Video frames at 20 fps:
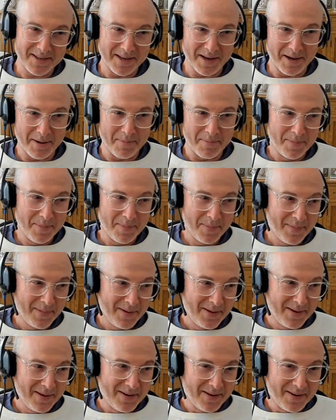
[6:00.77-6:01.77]
Yeah.
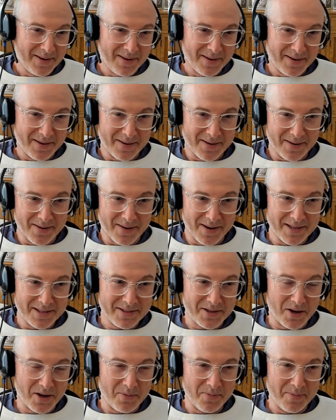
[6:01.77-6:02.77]
All right,
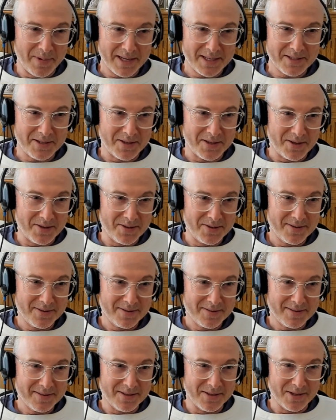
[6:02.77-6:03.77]
Tom, back to you.
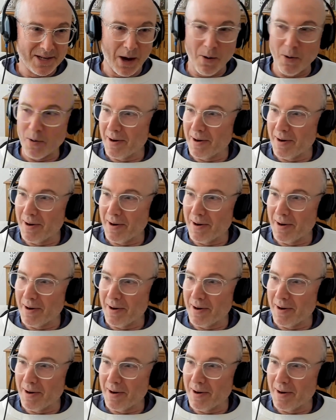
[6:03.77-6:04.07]
You know what